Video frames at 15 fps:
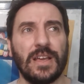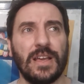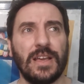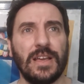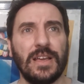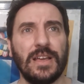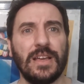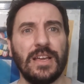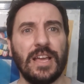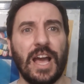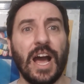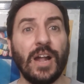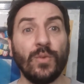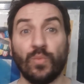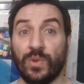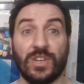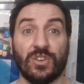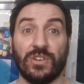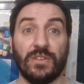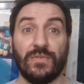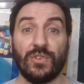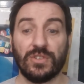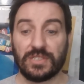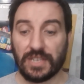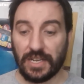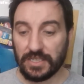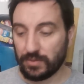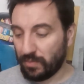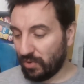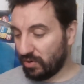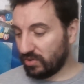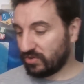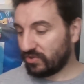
And we couldn't afford Sky Sports.